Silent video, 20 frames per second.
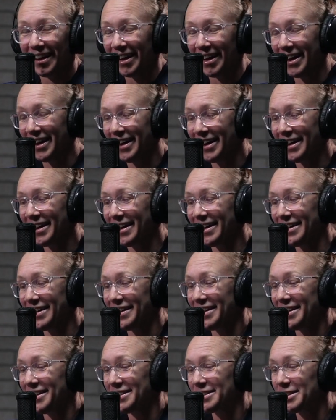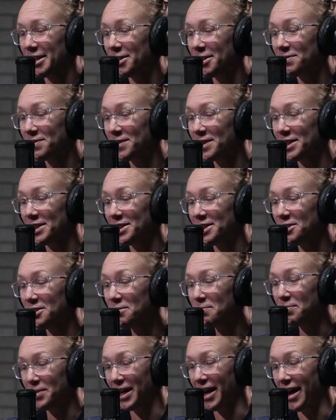So for the
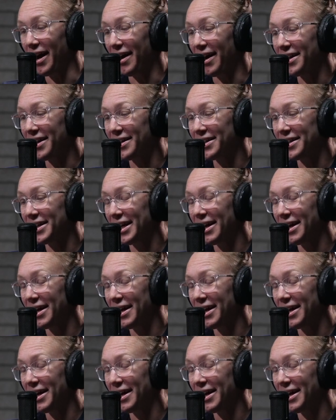new block,